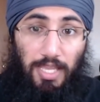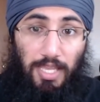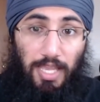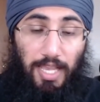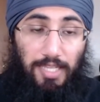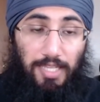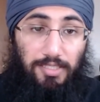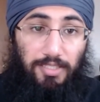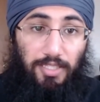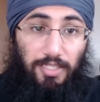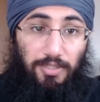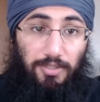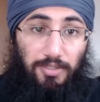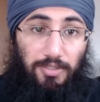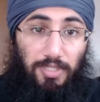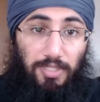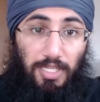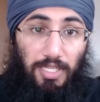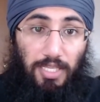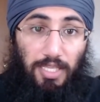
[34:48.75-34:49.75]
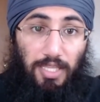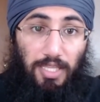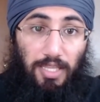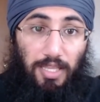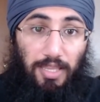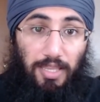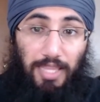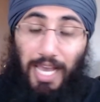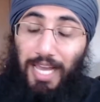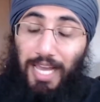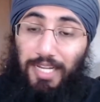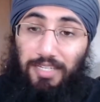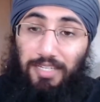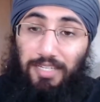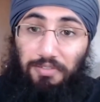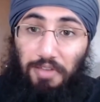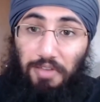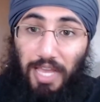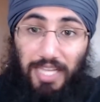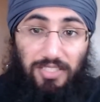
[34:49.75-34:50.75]
And so that
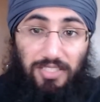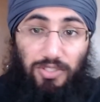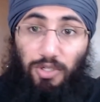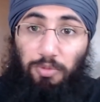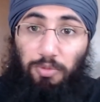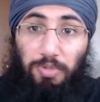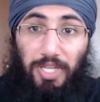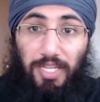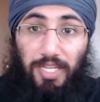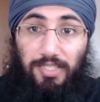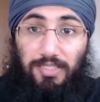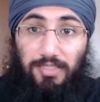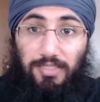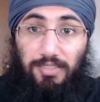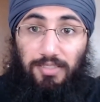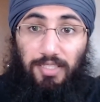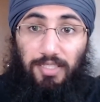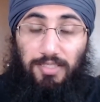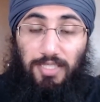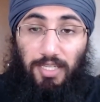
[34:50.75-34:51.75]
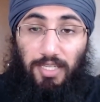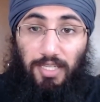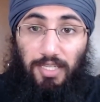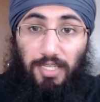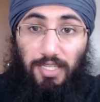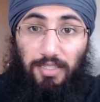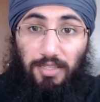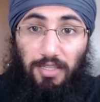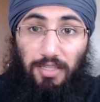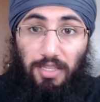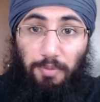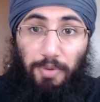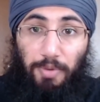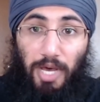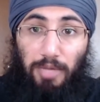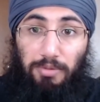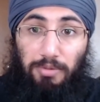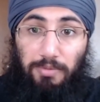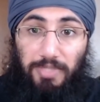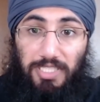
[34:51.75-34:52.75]
has no place in Sikhi. The
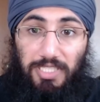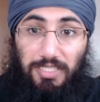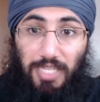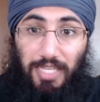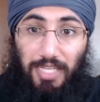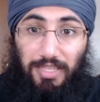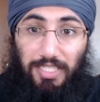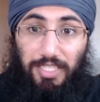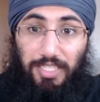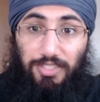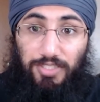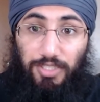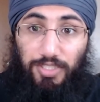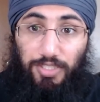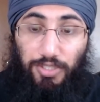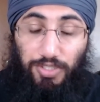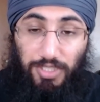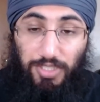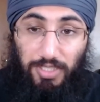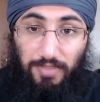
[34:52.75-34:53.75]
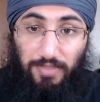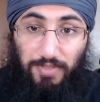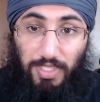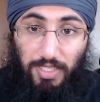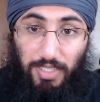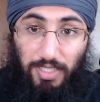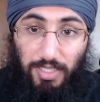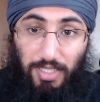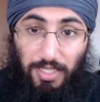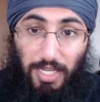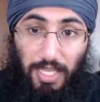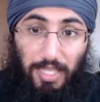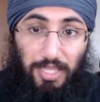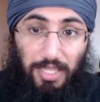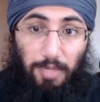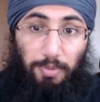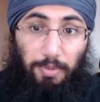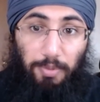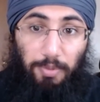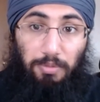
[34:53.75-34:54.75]
problem is not the institution of langar.
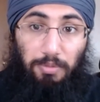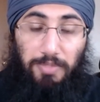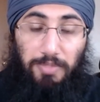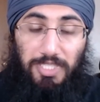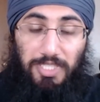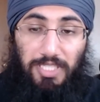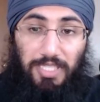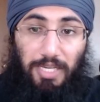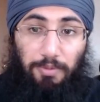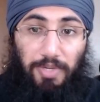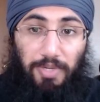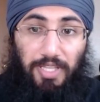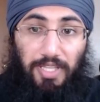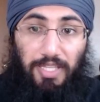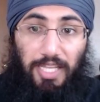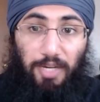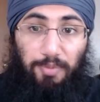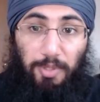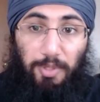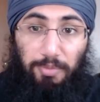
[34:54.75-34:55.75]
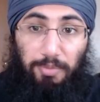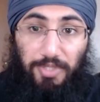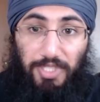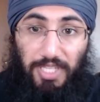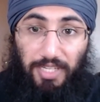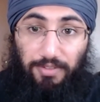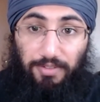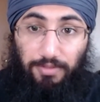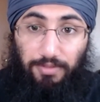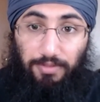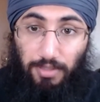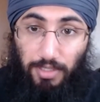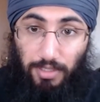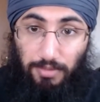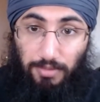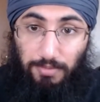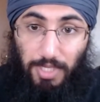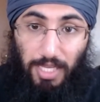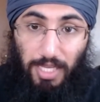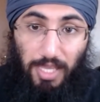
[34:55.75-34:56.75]
The problem isn't that we allow people to take food
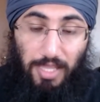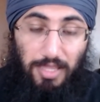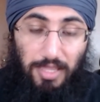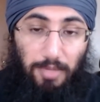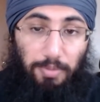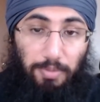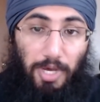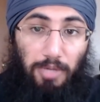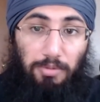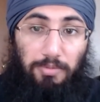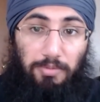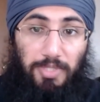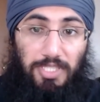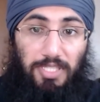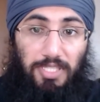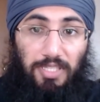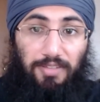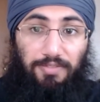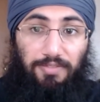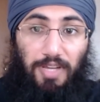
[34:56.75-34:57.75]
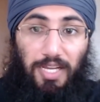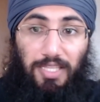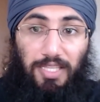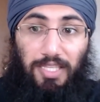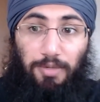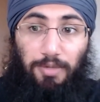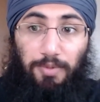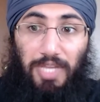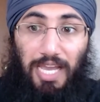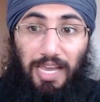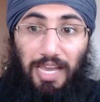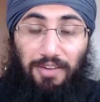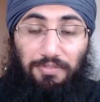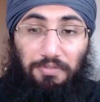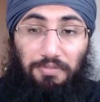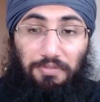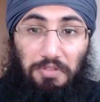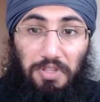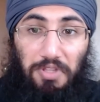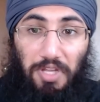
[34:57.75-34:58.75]
home. The problem isn't the fact that we
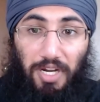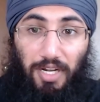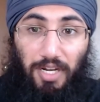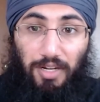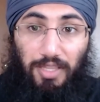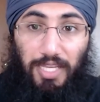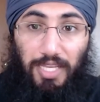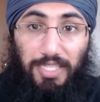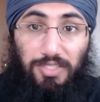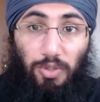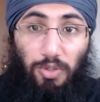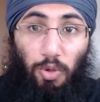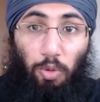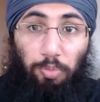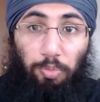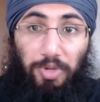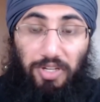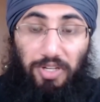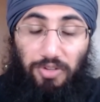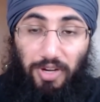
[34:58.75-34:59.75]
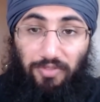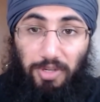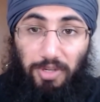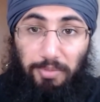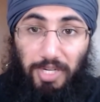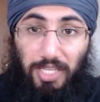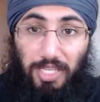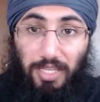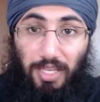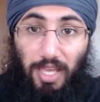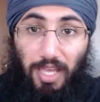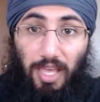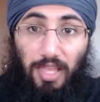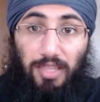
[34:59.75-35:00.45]
have langar that's open to everybody.